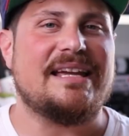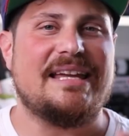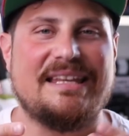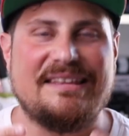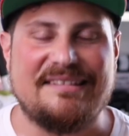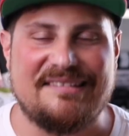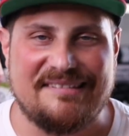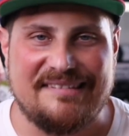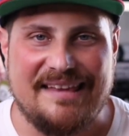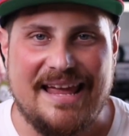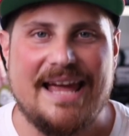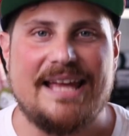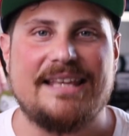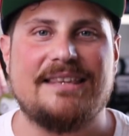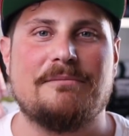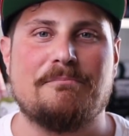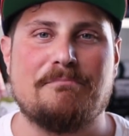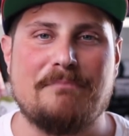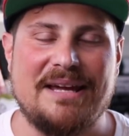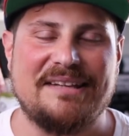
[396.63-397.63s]

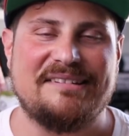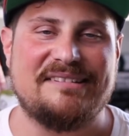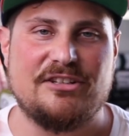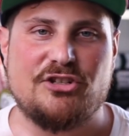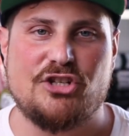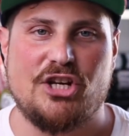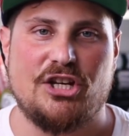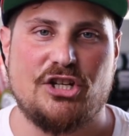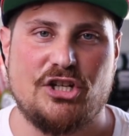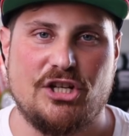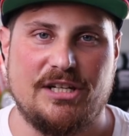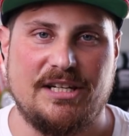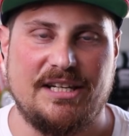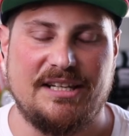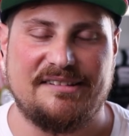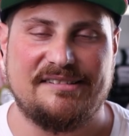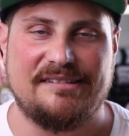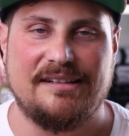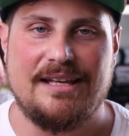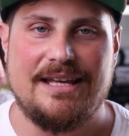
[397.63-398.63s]
Instead, my suggestion
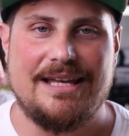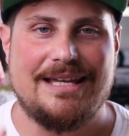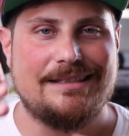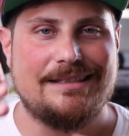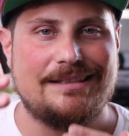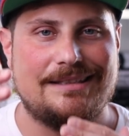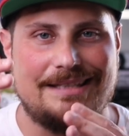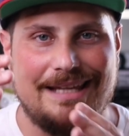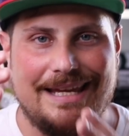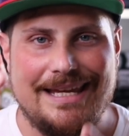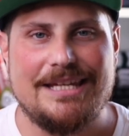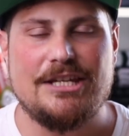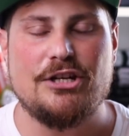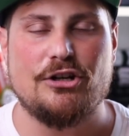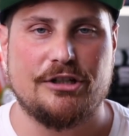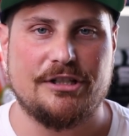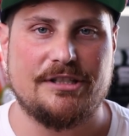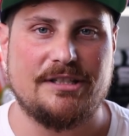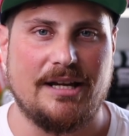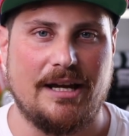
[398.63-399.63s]
is, take
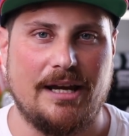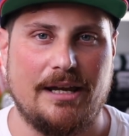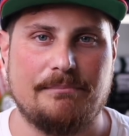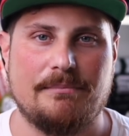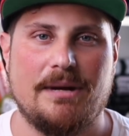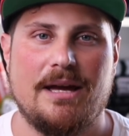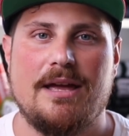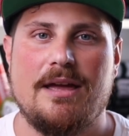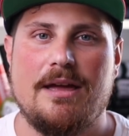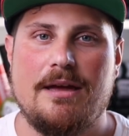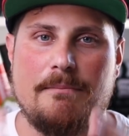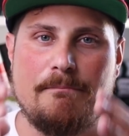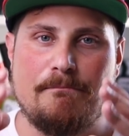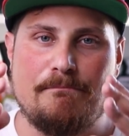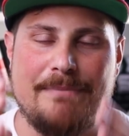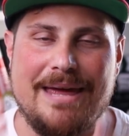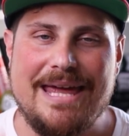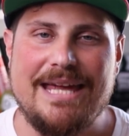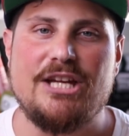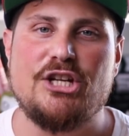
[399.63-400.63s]
your time,
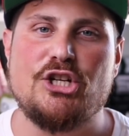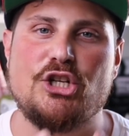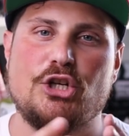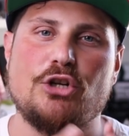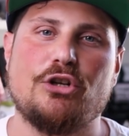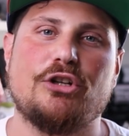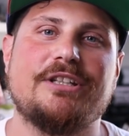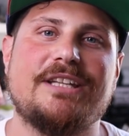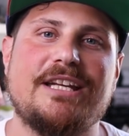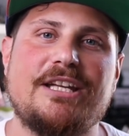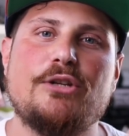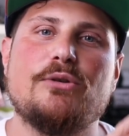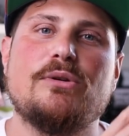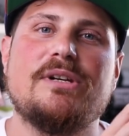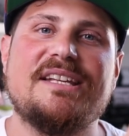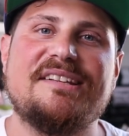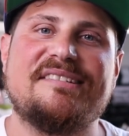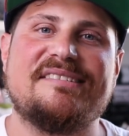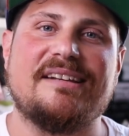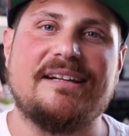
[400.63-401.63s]
make sure that you
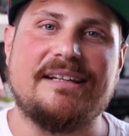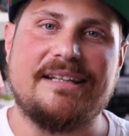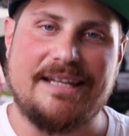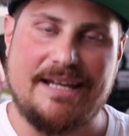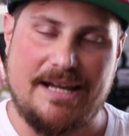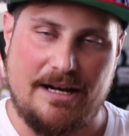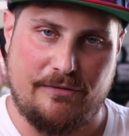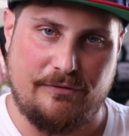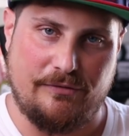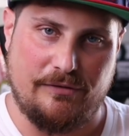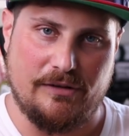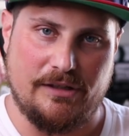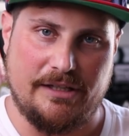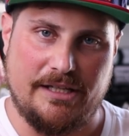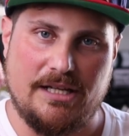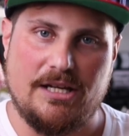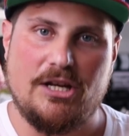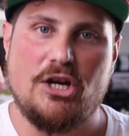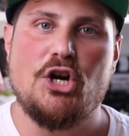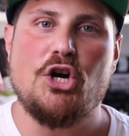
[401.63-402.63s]
listen
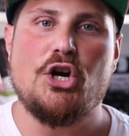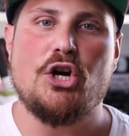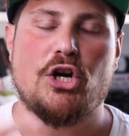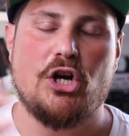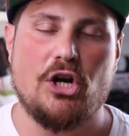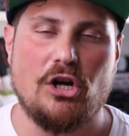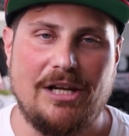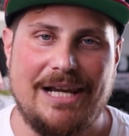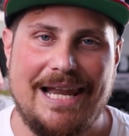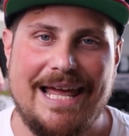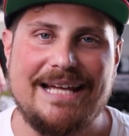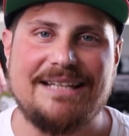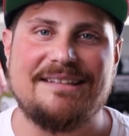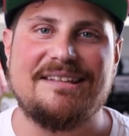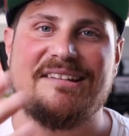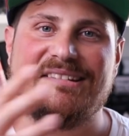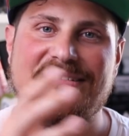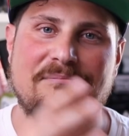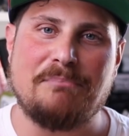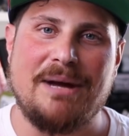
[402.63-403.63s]
carefully, collect
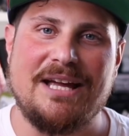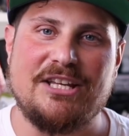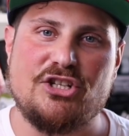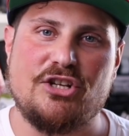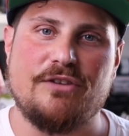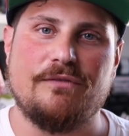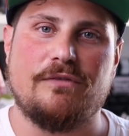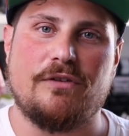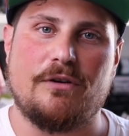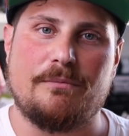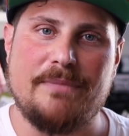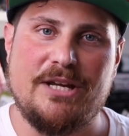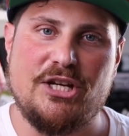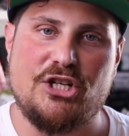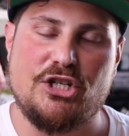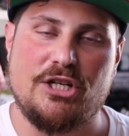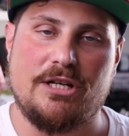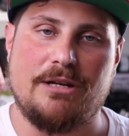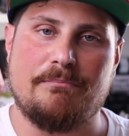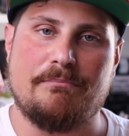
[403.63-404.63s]
as much
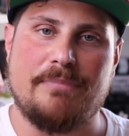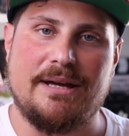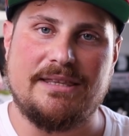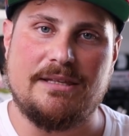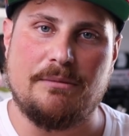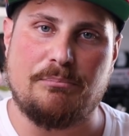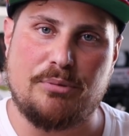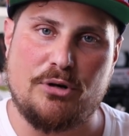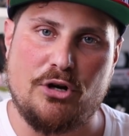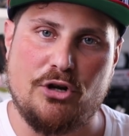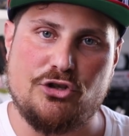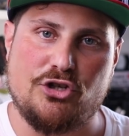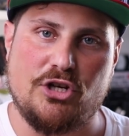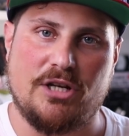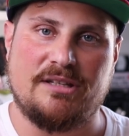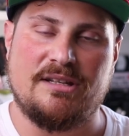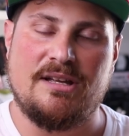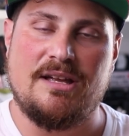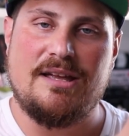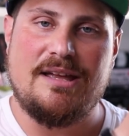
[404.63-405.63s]
information about the
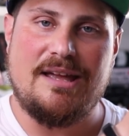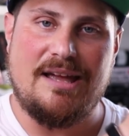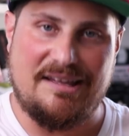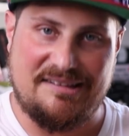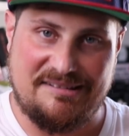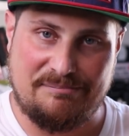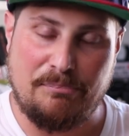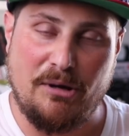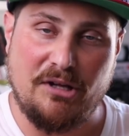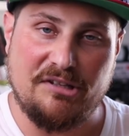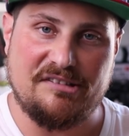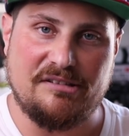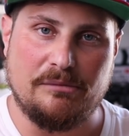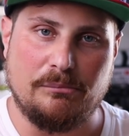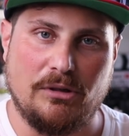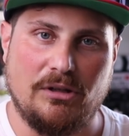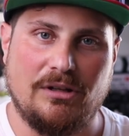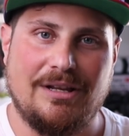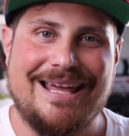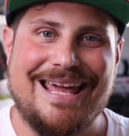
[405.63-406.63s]
project as
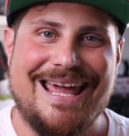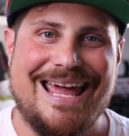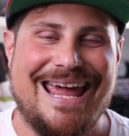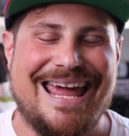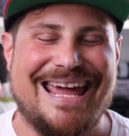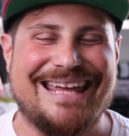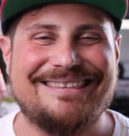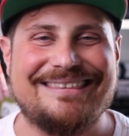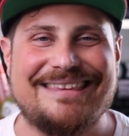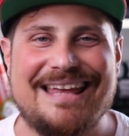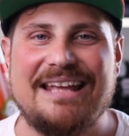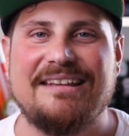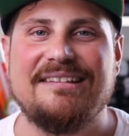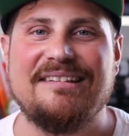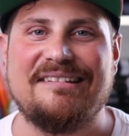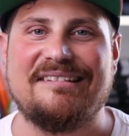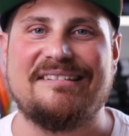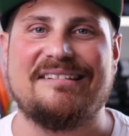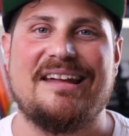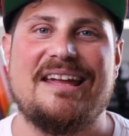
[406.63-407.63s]
possible, and then
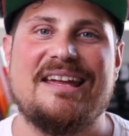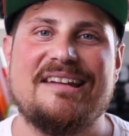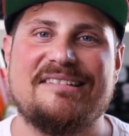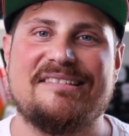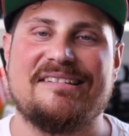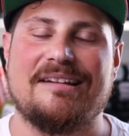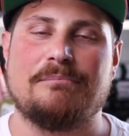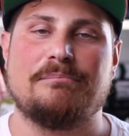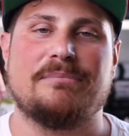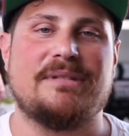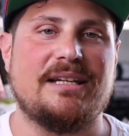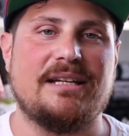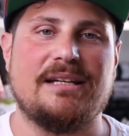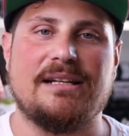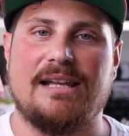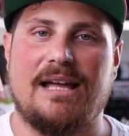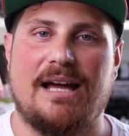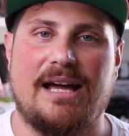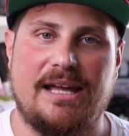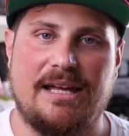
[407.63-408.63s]
say something
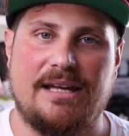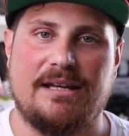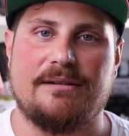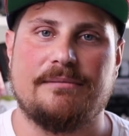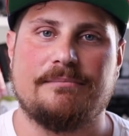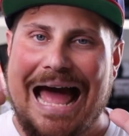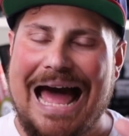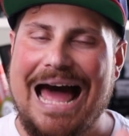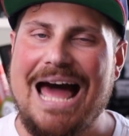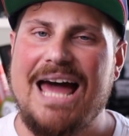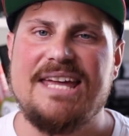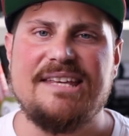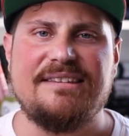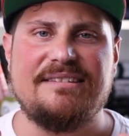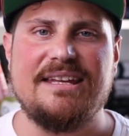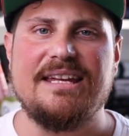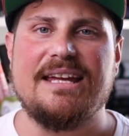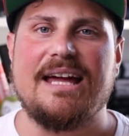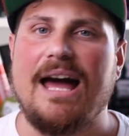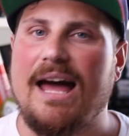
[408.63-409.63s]
like, I
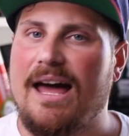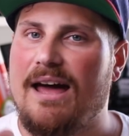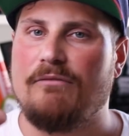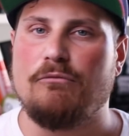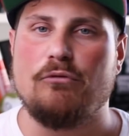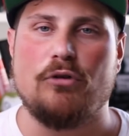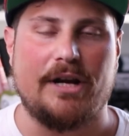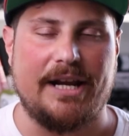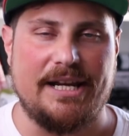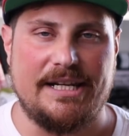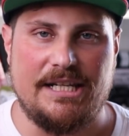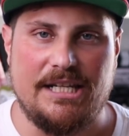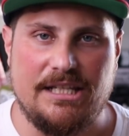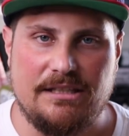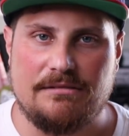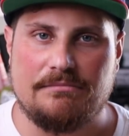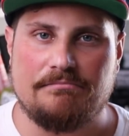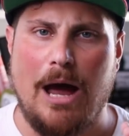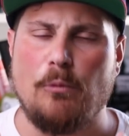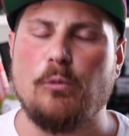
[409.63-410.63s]
think I have what I
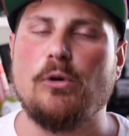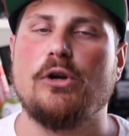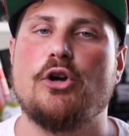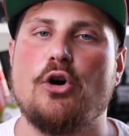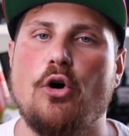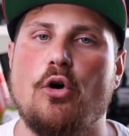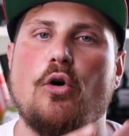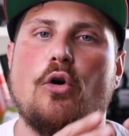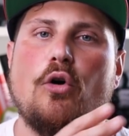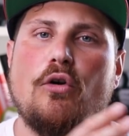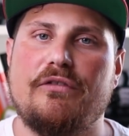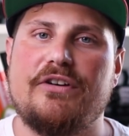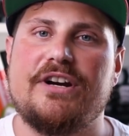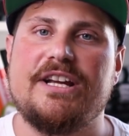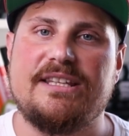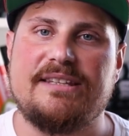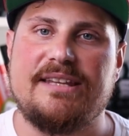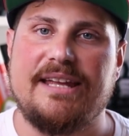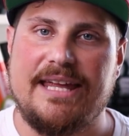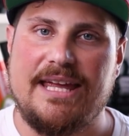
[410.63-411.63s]
need, I will go over
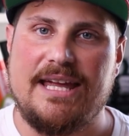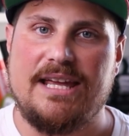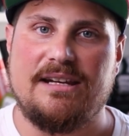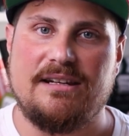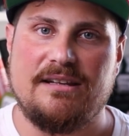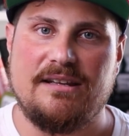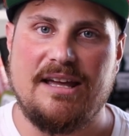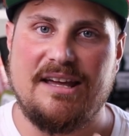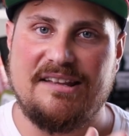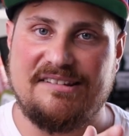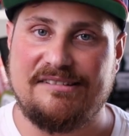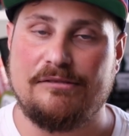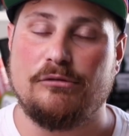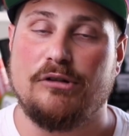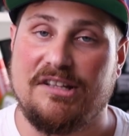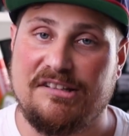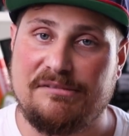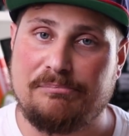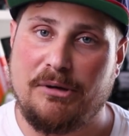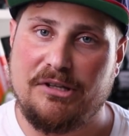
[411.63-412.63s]
it again as soon
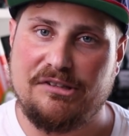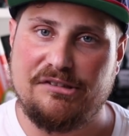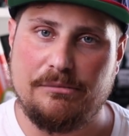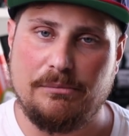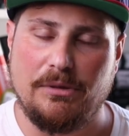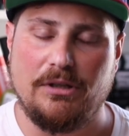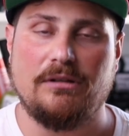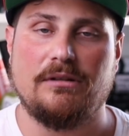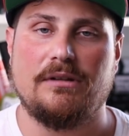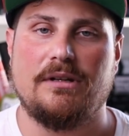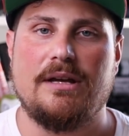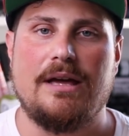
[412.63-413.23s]
as possible,